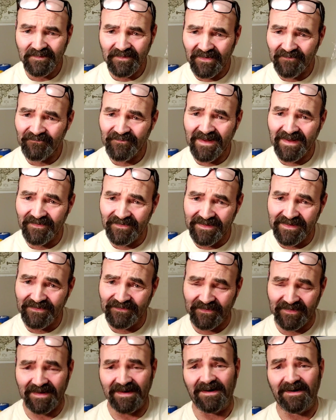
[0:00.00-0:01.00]
But I found
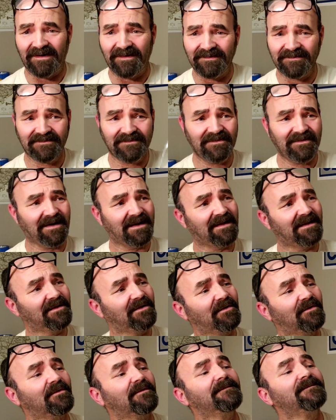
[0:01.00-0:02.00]
these there. Look at that
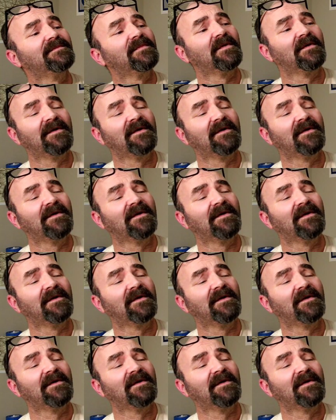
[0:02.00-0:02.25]
little